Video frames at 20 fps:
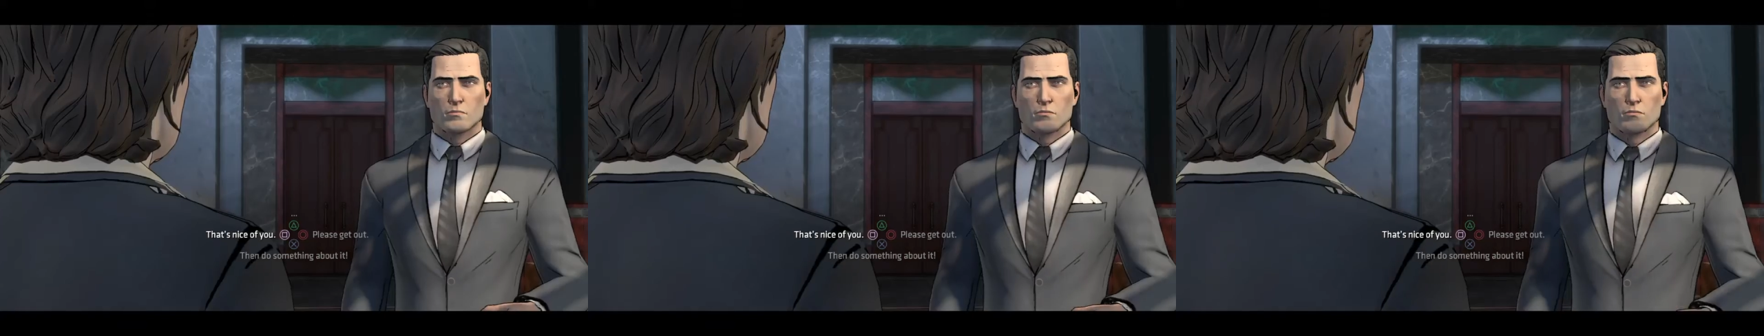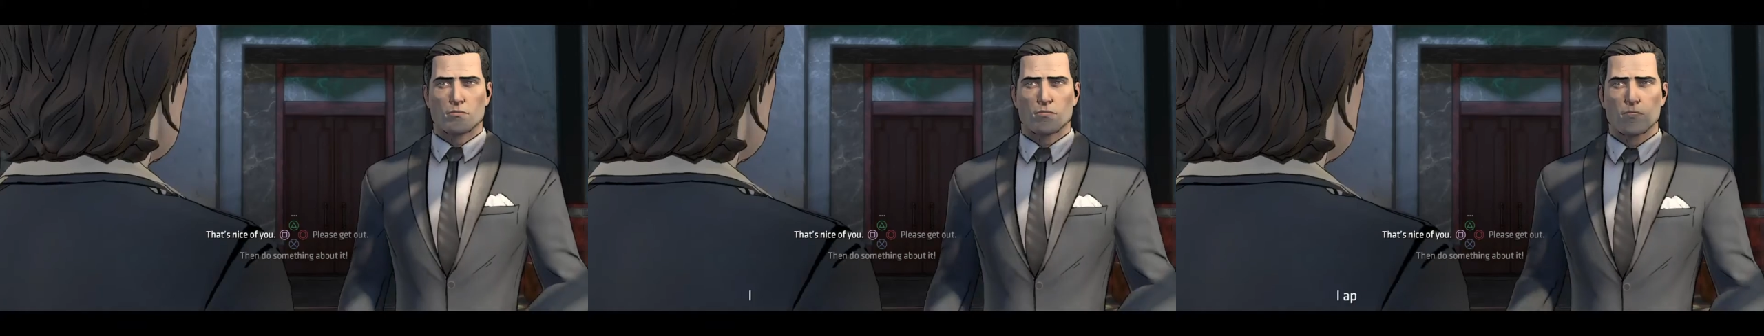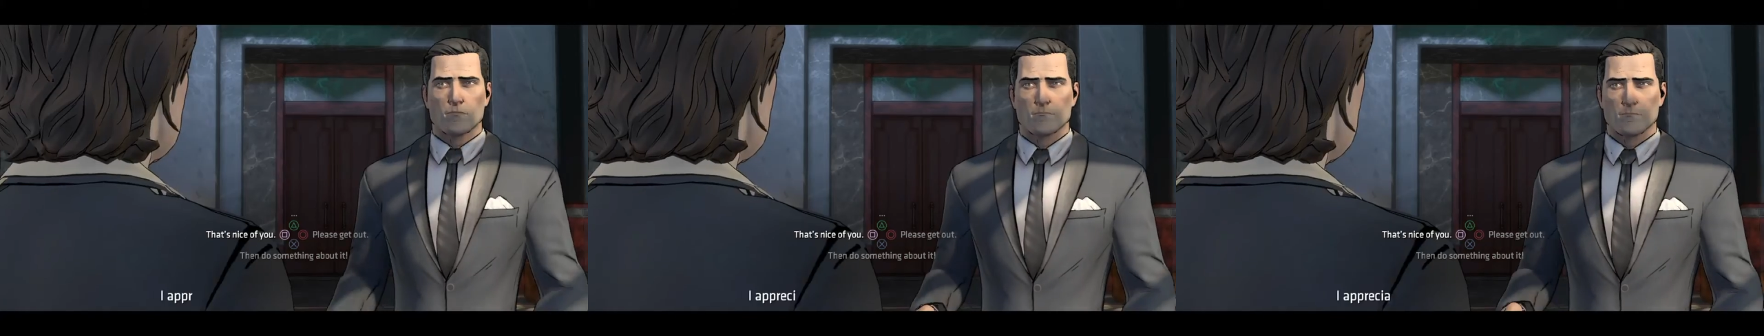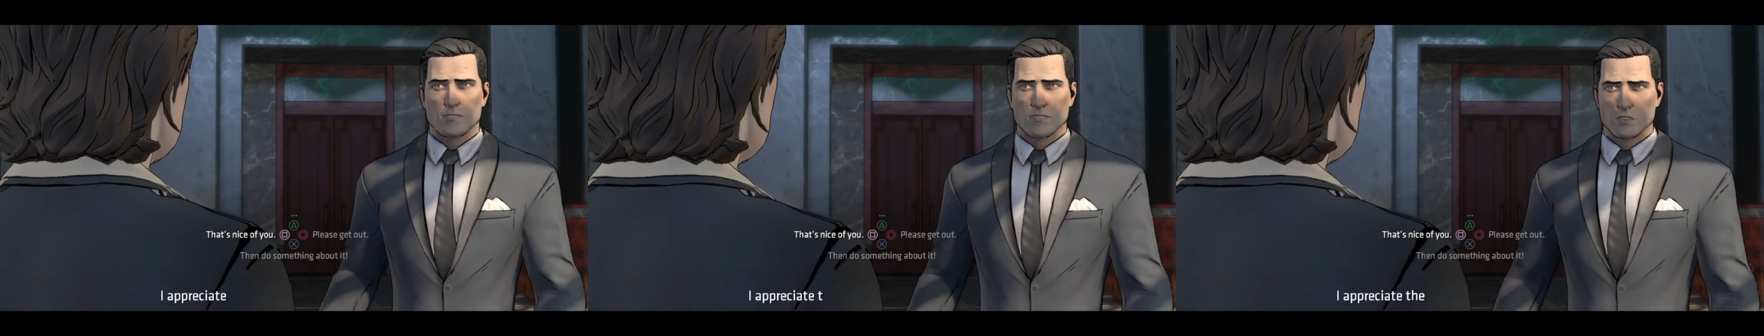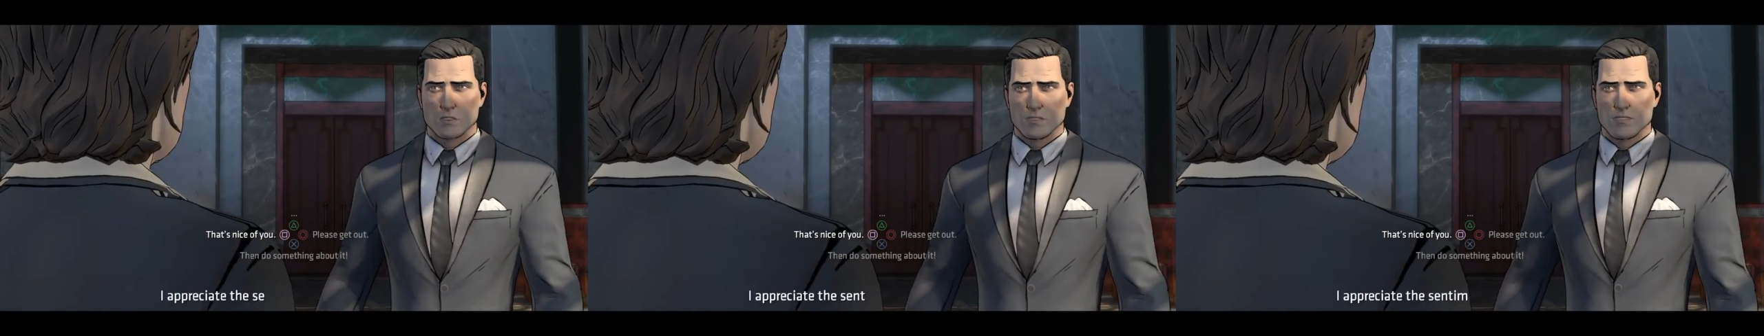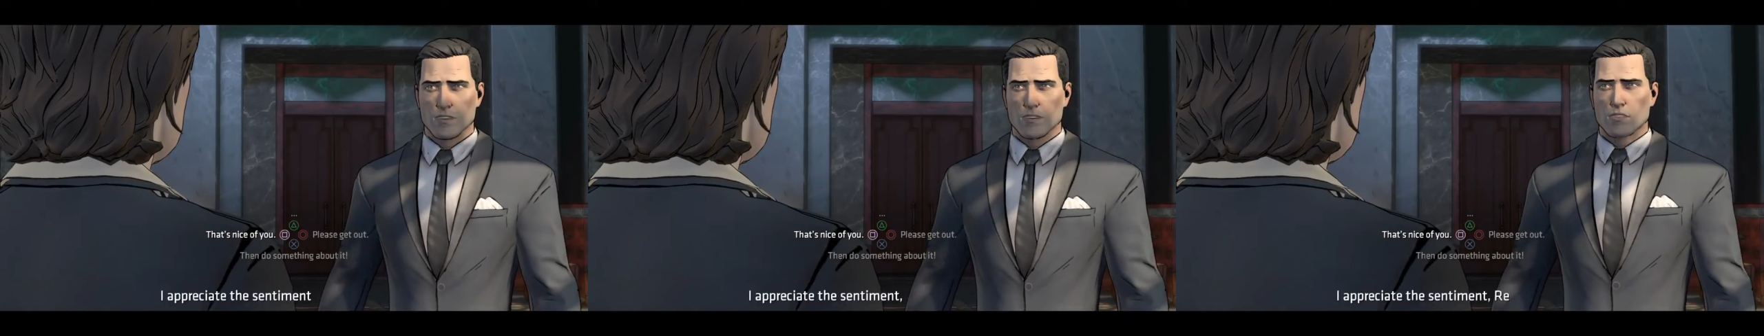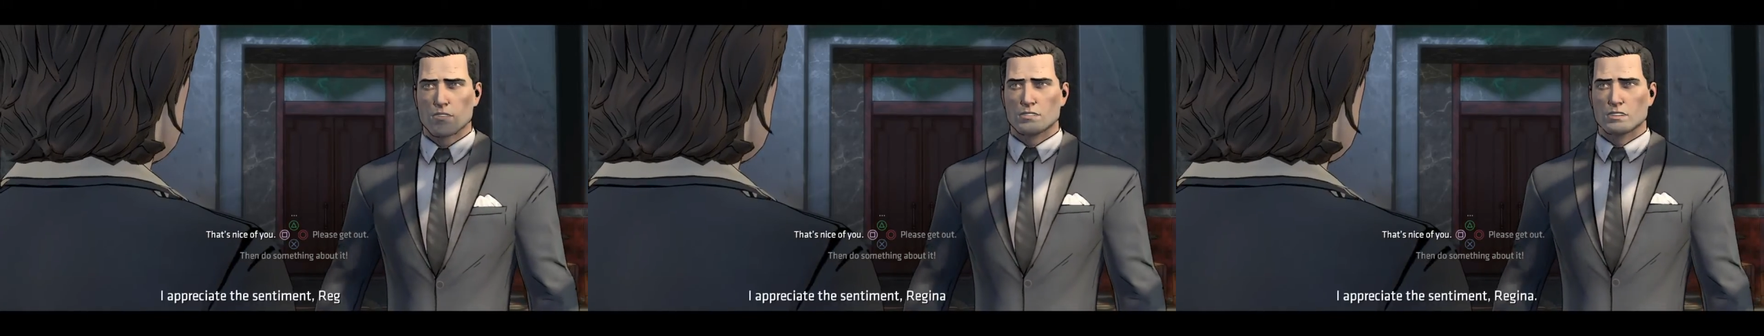I
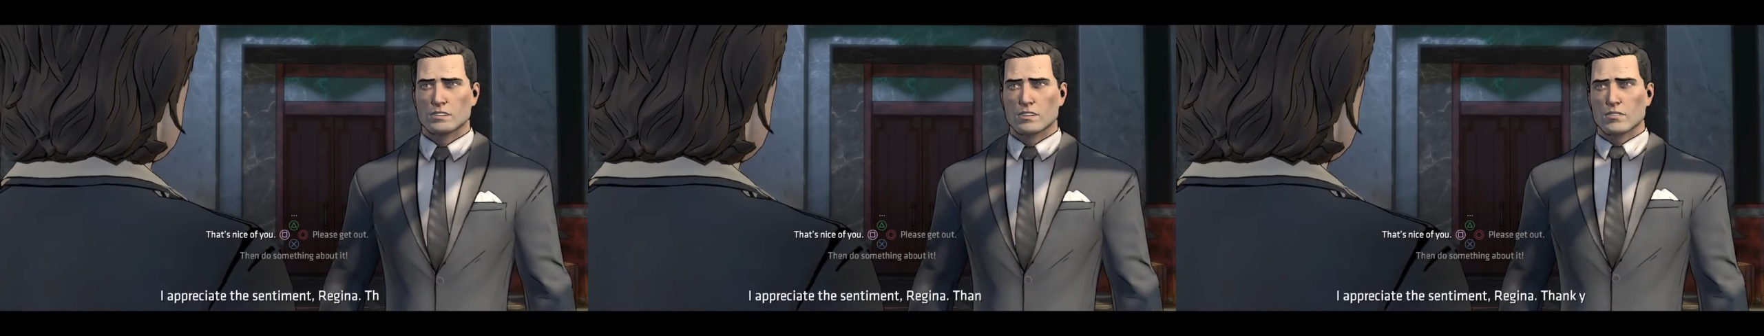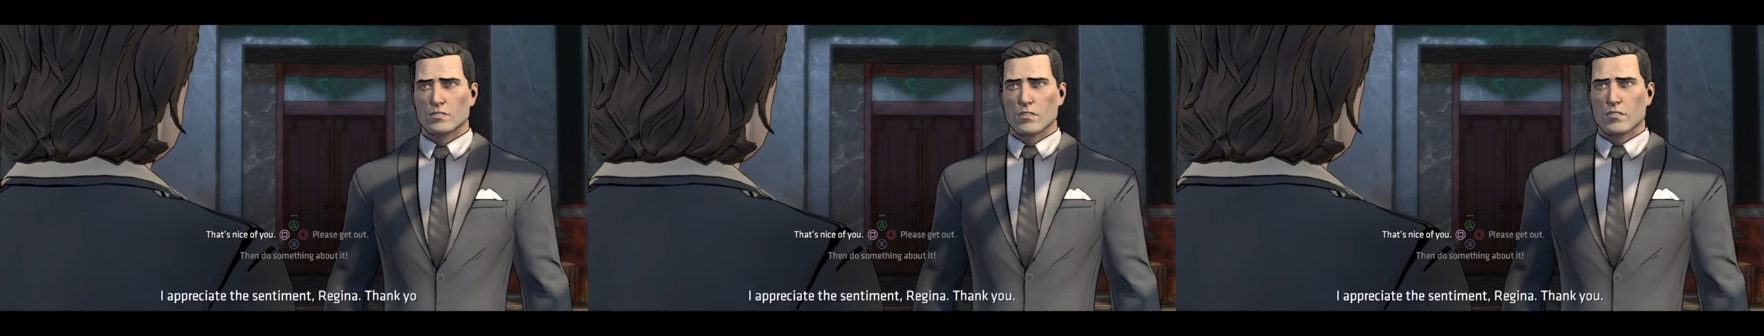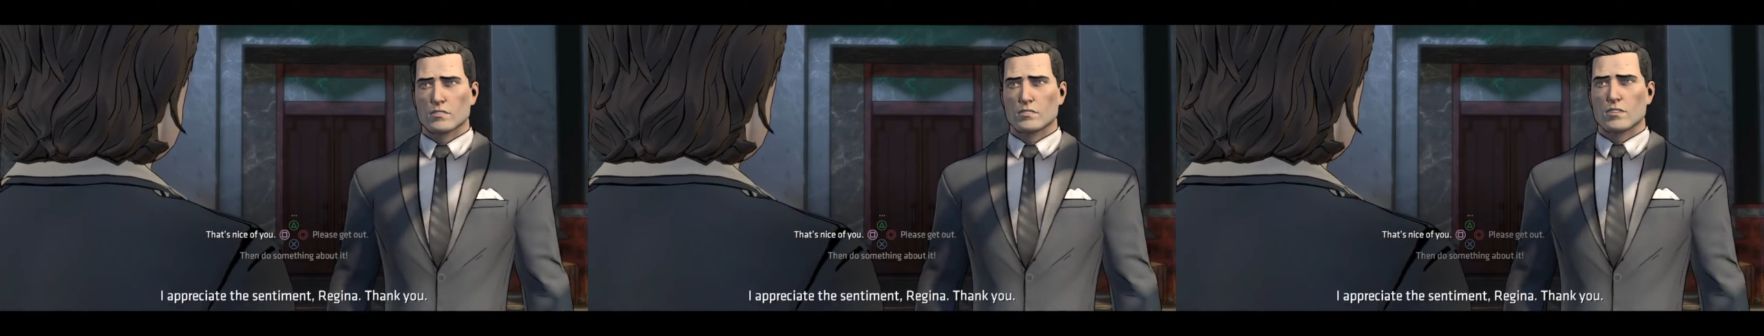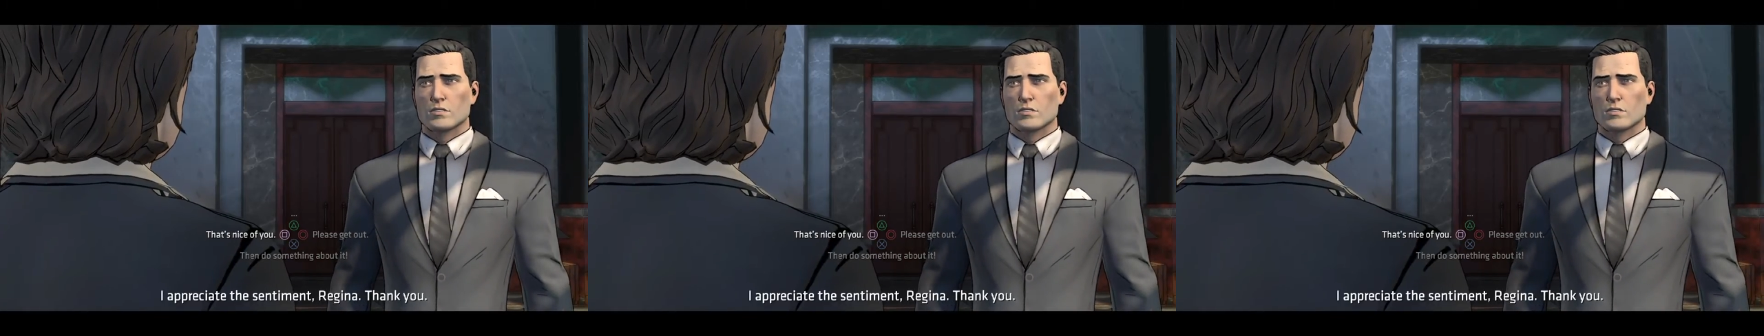appreciate the sentiment,